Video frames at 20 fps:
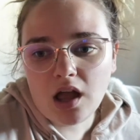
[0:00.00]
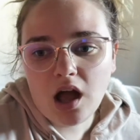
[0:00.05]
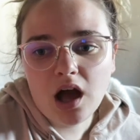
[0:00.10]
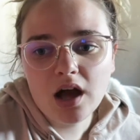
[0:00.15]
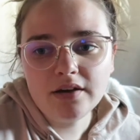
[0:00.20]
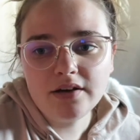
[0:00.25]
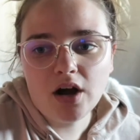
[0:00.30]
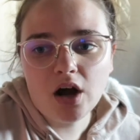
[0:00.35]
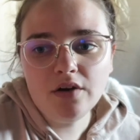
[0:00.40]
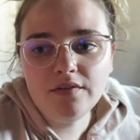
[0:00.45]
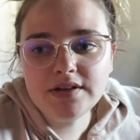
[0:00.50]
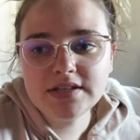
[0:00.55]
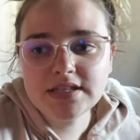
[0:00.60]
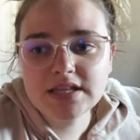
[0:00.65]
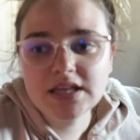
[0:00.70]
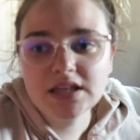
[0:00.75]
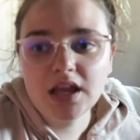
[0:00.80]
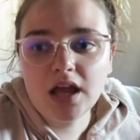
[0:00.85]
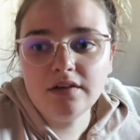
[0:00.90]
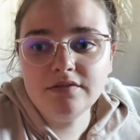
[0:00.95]
I'd
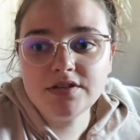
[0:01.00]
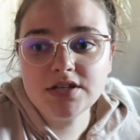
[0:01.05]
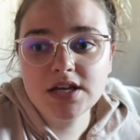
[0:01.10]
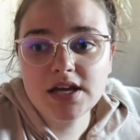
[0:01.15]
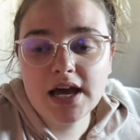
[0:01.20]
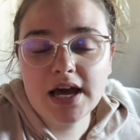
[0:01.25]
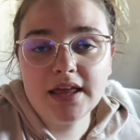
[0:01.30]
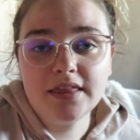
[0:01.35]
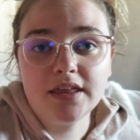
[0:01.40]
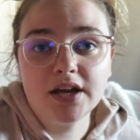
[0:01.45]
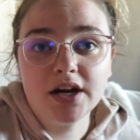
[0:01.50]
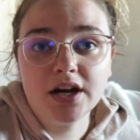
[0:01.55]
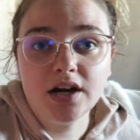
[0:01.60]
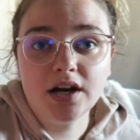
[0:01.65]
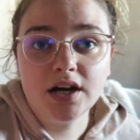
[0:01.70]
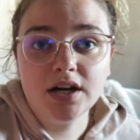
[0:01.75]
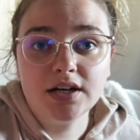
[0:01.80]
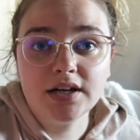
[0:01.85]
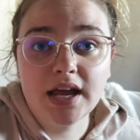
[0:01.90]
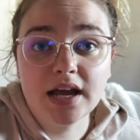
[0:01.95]
obviously love to get
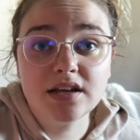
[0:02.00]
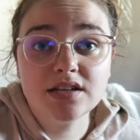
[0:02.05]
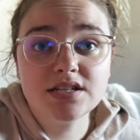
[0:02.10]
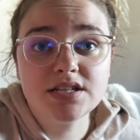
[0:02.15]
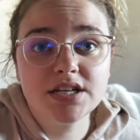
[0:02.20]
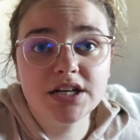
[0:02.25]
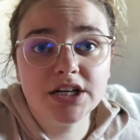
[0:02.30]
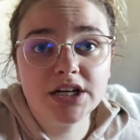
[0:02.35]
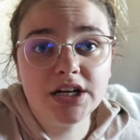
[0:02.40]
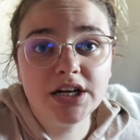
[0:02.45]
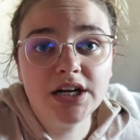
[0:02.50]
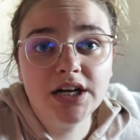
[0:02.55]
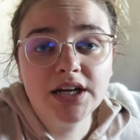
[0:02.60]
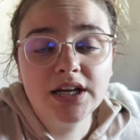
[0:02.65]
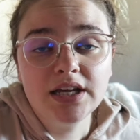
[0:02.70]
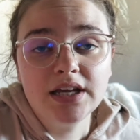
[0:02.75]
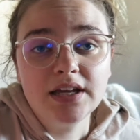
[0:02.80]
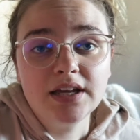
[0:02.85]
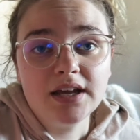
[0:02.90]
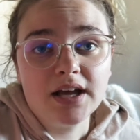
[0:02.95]
there next year
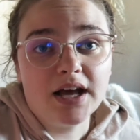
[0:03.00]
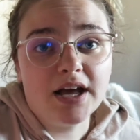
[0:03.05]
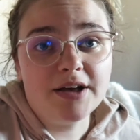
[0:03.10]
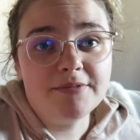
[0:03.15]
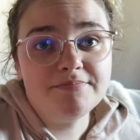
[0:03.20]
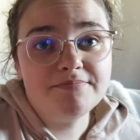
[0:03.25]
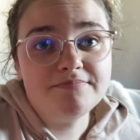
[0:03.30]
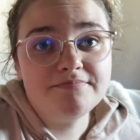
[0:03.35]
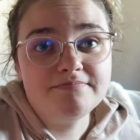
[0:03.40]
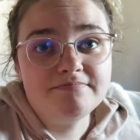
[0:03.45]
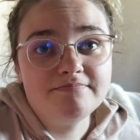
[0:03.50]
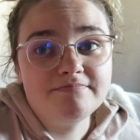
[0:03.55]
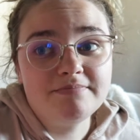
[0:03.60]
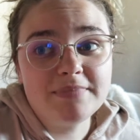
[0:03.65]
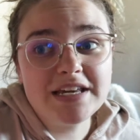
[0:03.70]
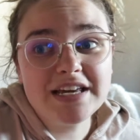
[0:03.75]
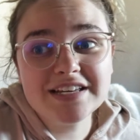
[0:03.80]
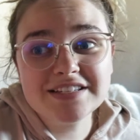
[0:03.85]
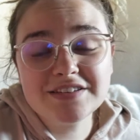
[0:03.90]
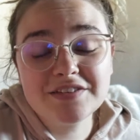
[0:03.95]

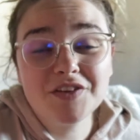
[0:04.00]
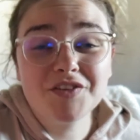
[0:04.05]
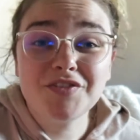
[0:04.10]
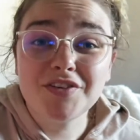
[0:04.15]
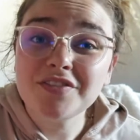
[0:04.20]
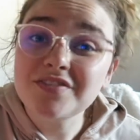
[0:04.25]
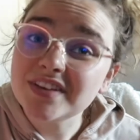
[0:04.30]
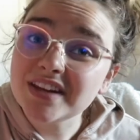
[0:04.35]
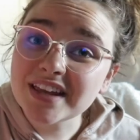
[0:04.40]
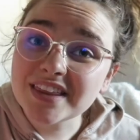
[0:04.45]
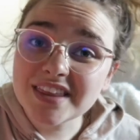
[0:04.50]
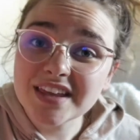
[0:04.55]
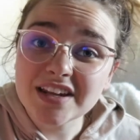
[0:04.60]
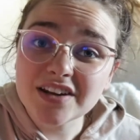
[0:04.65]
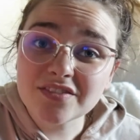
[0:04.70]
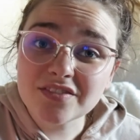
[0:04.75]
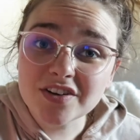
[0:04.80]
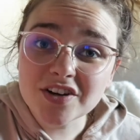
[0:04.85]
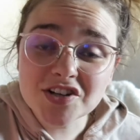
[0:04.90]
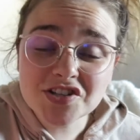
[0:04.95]
because of the 50th
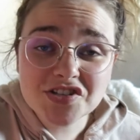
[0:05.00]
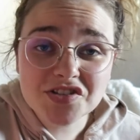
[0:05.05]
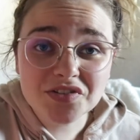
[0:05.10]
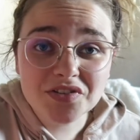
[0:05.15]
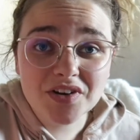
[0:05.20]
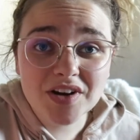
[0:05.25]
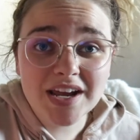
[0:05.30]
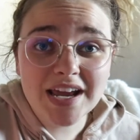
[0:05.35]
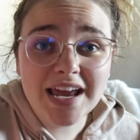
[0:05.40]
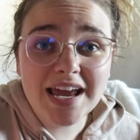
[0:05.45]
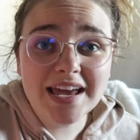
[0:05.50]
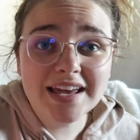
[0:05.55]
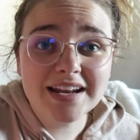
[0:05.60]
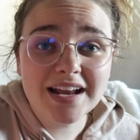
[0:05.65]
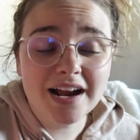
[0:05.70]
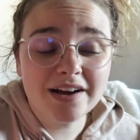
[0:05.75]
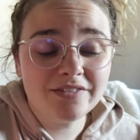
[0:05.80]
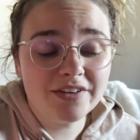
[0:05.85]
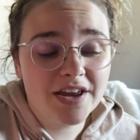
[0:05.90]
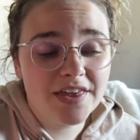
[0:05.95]
anniversary and
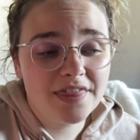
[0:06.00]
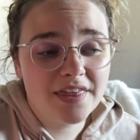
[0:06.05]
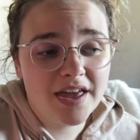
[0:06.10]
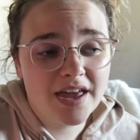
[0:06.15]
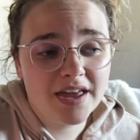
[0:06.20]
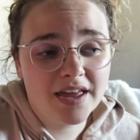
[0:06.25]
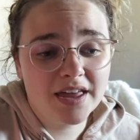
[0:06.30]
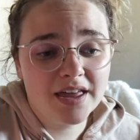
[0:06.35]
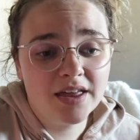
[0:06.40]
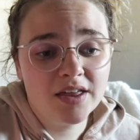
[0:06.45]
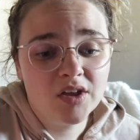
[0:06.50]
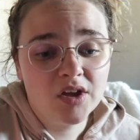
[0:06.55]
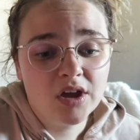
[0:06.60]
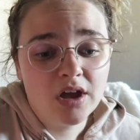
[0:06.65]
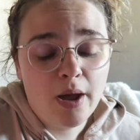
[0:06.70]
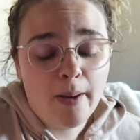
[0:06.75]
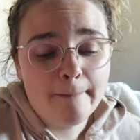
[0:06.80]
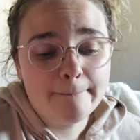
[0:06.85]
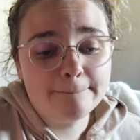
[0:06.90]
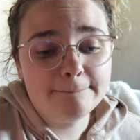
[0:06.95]
everything,
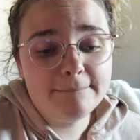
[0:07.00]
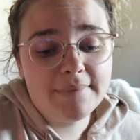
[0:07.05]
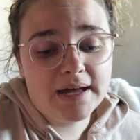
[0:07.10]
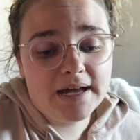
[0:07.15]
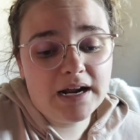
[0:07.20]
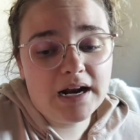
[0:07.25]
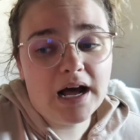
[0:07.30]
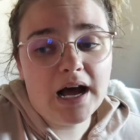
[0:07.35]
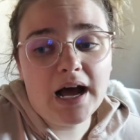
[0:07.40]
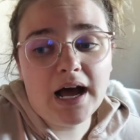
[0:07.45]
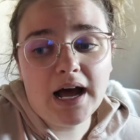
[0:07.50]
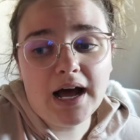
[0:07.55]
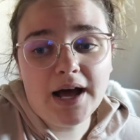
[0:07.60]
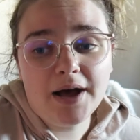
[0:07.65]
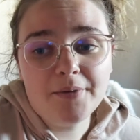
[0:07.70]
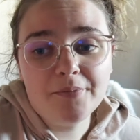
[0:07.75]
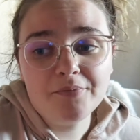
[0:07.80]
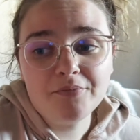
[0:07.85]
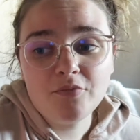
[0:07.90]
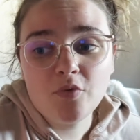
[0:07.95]
but
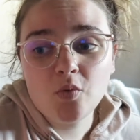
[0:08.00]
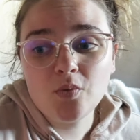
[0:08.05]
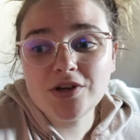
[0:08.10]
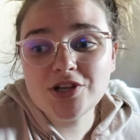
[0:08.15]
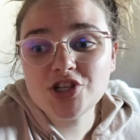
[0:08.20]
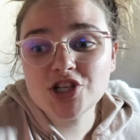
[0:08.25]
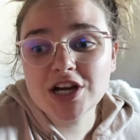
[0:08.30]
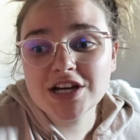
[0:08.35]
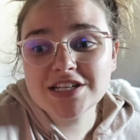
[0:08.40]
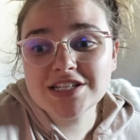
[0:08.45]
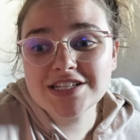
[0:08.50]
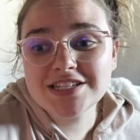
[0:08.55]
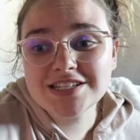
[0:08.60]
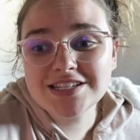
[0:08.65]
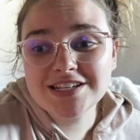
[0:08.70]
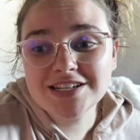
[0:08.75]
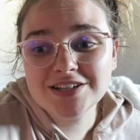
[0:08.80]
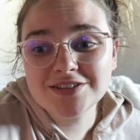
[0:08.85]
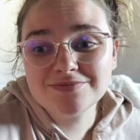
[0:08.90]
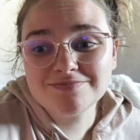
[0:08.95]
we
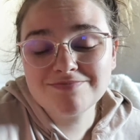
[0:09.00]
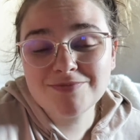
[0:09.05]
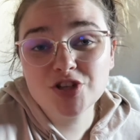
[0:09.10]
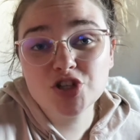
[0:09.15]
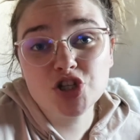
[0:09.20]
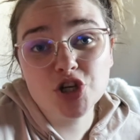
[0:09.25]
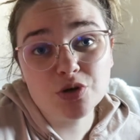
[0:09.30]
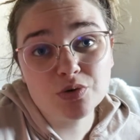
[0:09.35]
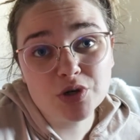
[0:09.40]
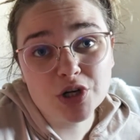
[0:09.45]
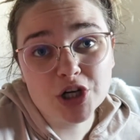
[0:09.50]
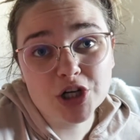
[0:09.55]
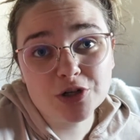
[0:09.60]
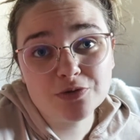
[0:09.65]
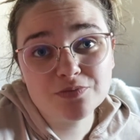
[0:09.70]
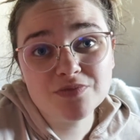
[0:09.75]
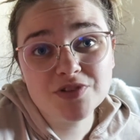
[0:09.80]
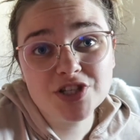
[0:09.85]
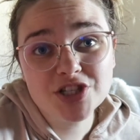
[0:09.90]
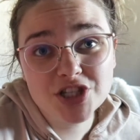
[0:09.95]
just don't know.
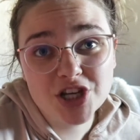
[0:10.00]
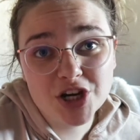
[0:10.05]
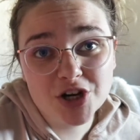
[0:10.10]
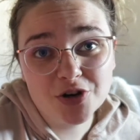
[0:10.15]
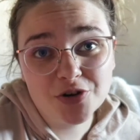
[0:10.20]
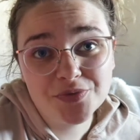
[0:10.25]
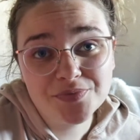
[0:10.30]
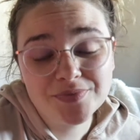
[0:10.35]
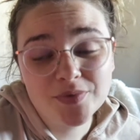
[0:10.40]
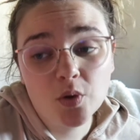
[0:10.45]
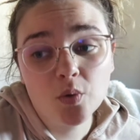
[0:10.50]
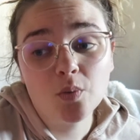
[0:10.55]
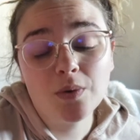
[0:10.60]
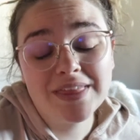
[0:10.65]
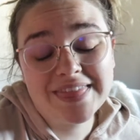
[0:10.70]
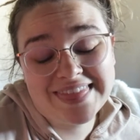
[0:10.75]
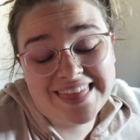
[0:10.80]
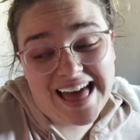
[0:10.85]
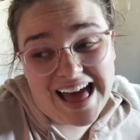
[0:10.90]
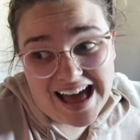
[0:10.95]
So
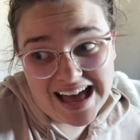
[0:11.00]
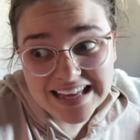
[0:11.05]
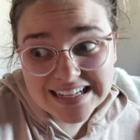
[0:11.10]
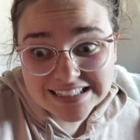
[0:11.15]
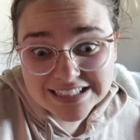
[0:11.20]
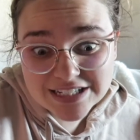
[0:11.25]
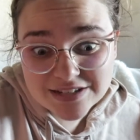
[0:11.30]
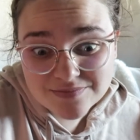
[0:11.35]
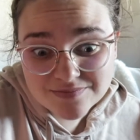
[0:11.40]
with that